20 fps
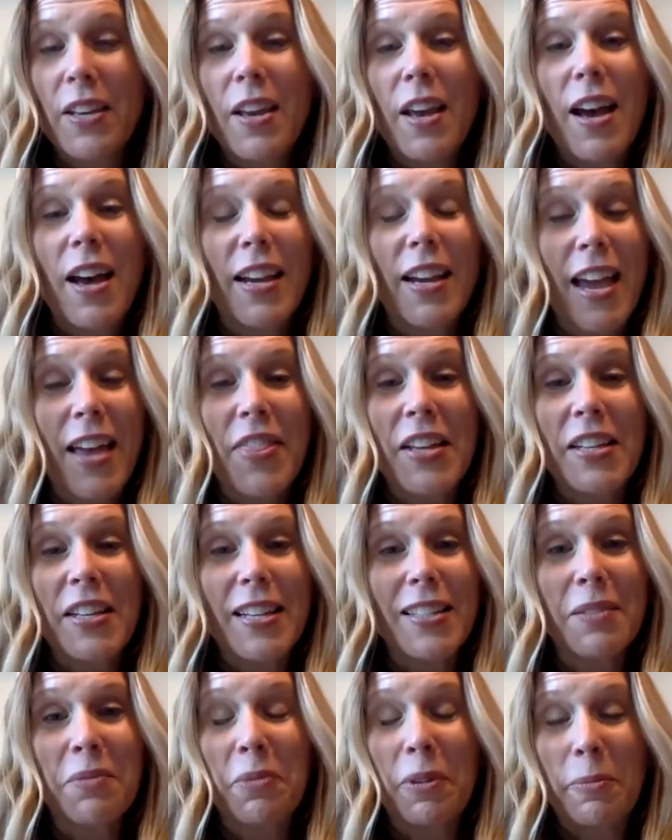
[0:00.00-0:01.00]
Again, that
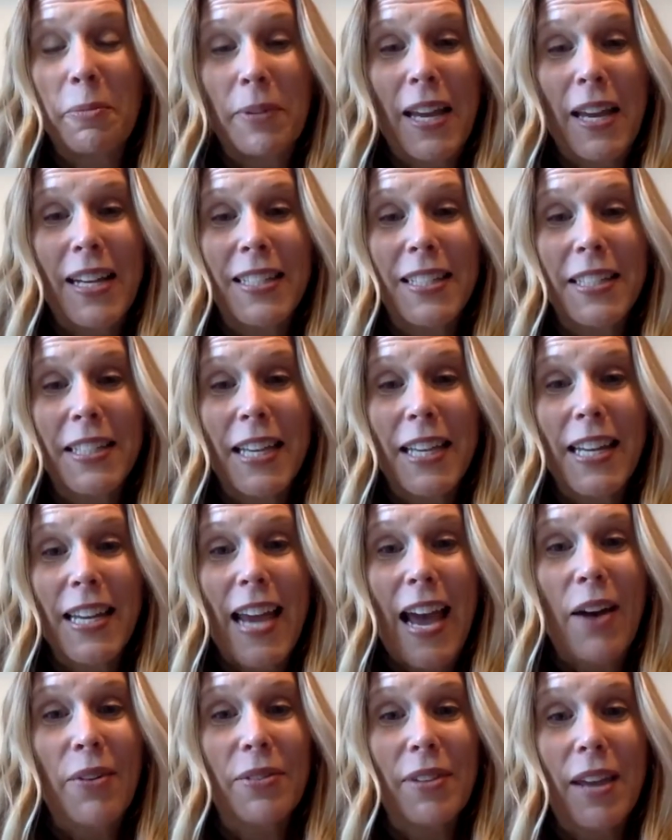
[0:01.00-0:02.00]
doesn't replace getting
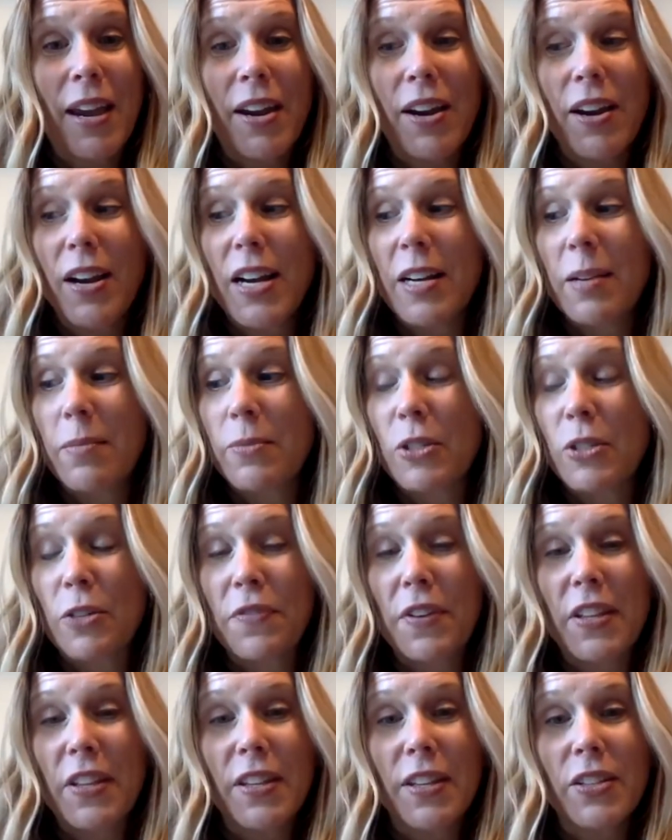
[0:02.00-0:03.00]
out there and
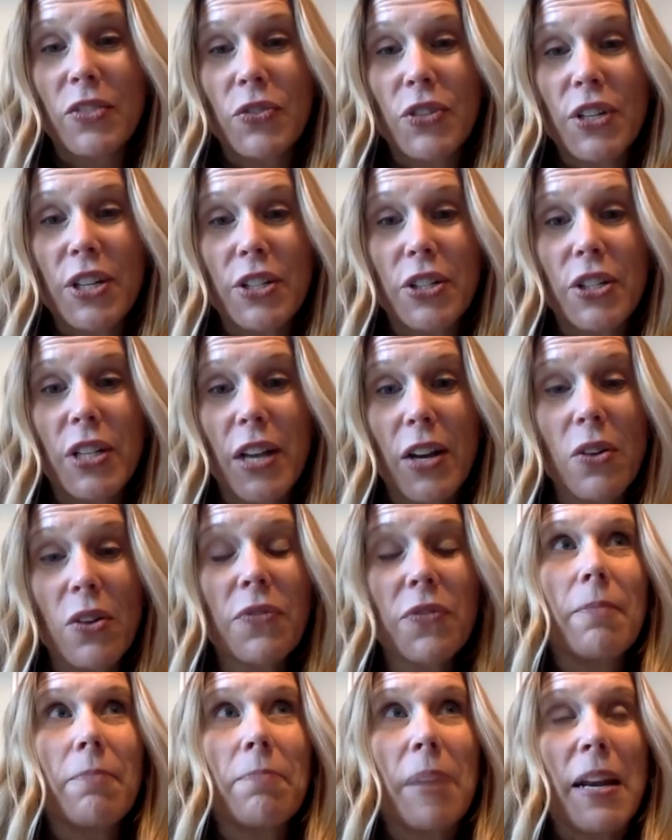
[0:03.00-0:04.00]
observing things for
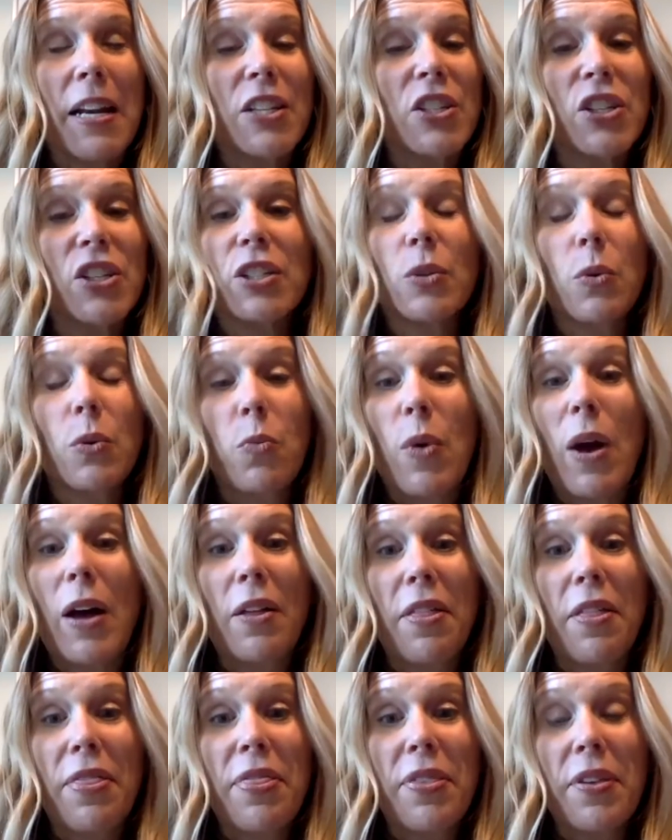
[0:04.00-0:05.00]
yourself, but it's just a
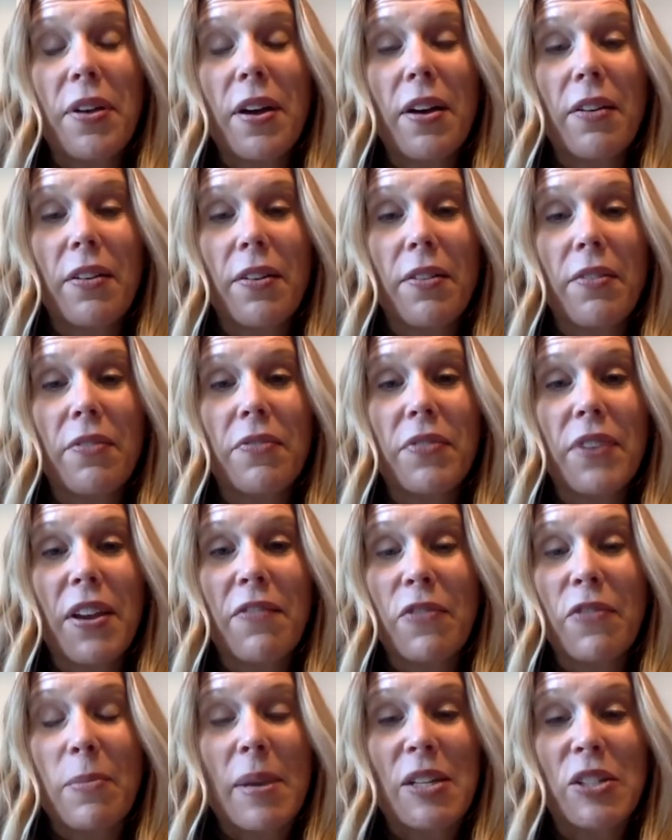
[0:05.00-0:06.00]
wealth of
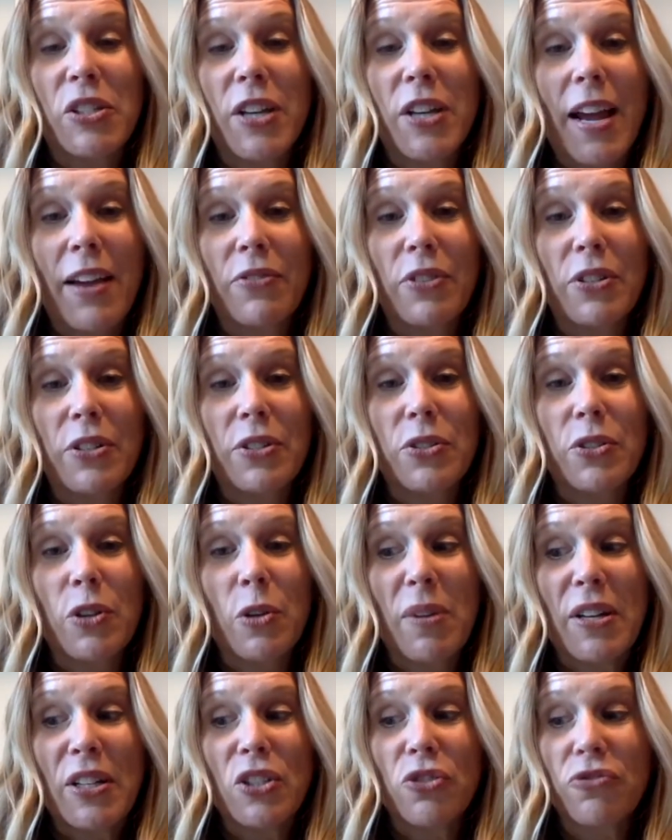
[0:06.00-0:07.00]
information. I've learned so
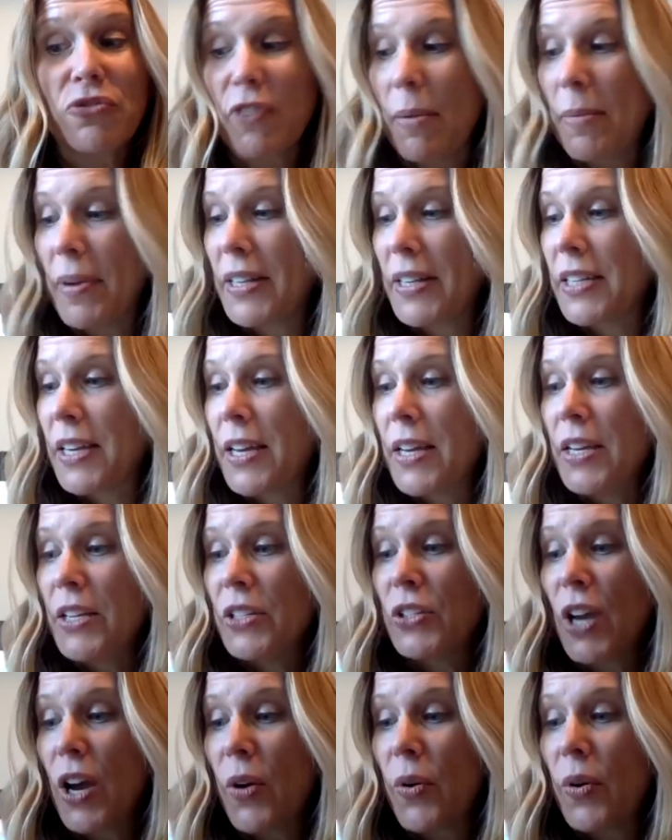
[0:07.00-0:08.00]
much from it.
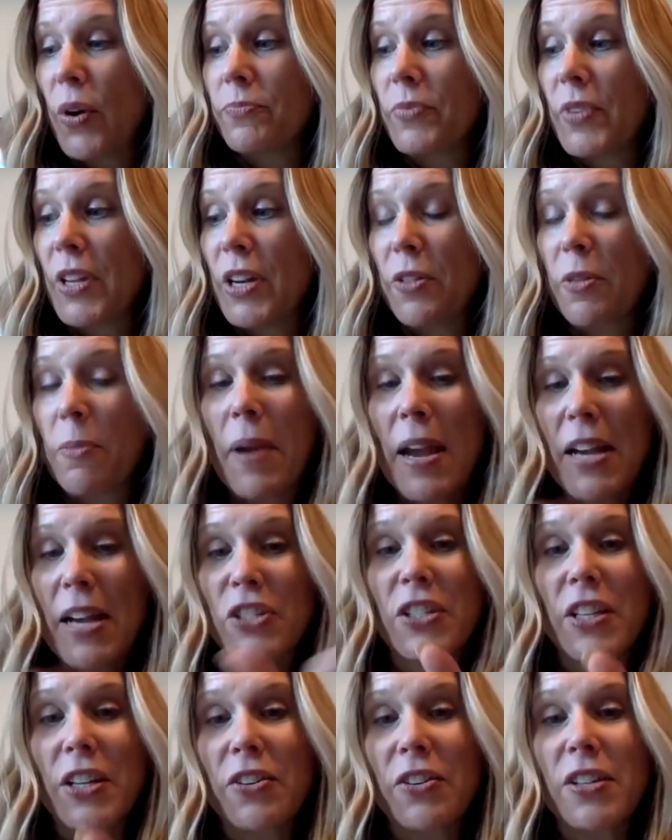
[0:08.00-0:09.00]
So, you know, the
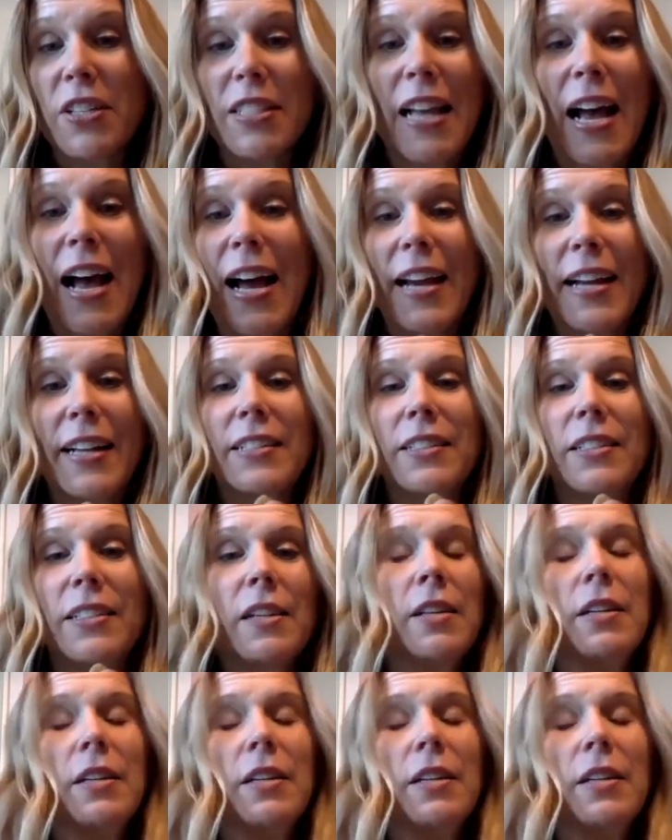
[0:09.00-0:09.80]
pages that are assigned,